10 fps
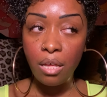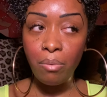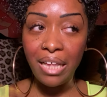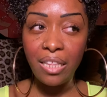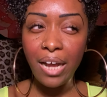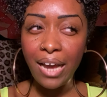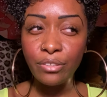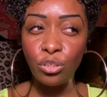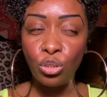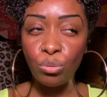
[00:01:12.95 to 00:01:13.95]
but i think i
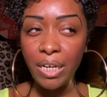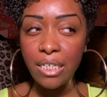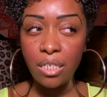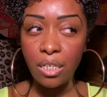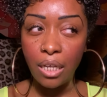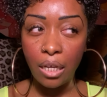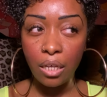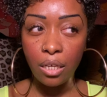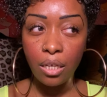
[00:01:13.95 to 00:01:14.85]
had straightened it